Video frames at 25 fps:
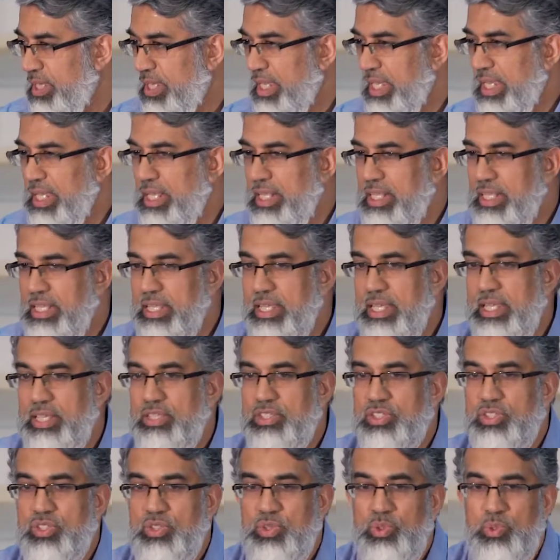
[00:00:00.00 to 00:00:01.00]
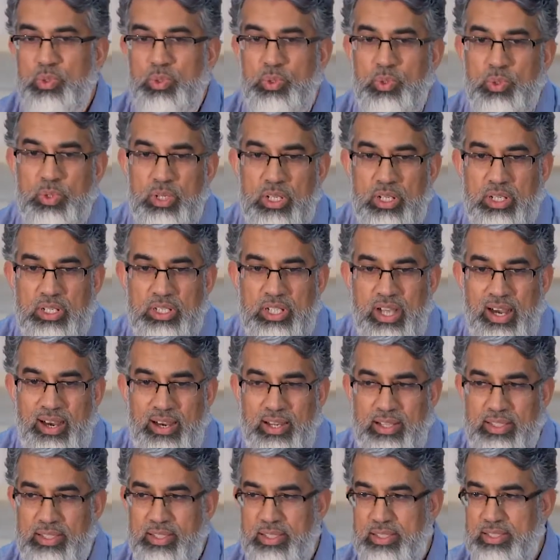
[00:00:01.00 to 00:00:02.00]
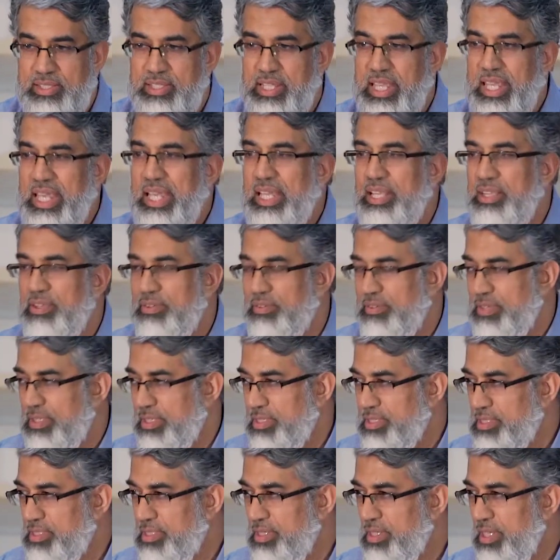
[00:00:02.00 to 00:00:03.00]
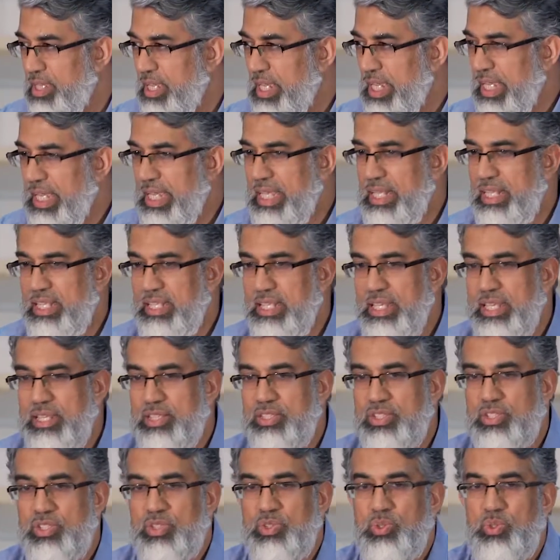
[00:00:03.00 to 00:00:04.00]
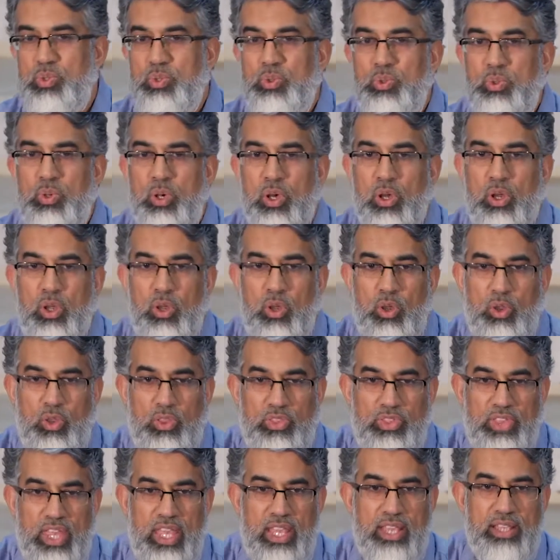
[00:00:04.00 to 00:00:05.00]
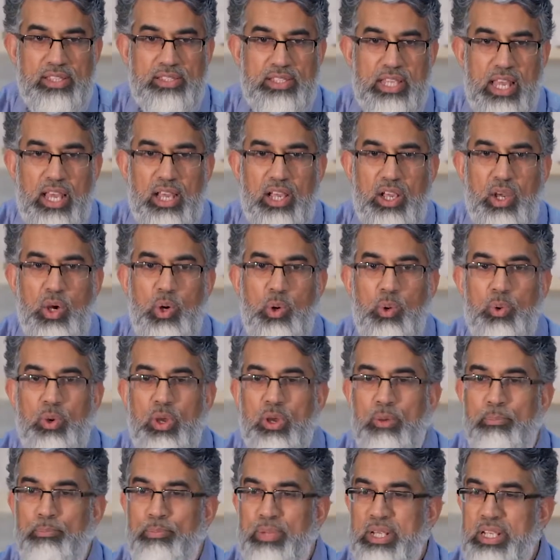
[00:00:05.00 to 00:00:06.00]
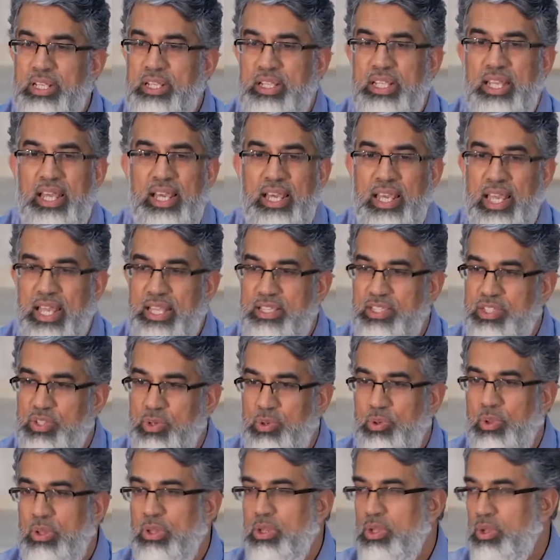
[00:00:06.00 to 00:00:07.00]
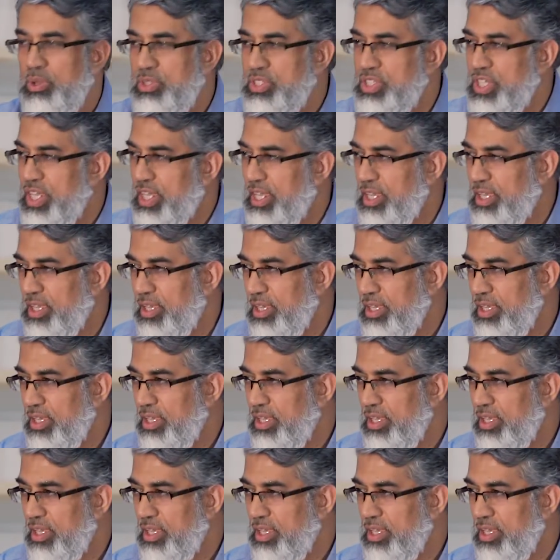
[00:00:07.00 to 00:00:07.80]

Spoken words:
It leads to darkness, ignorance. It leads to things that go completely against all logic.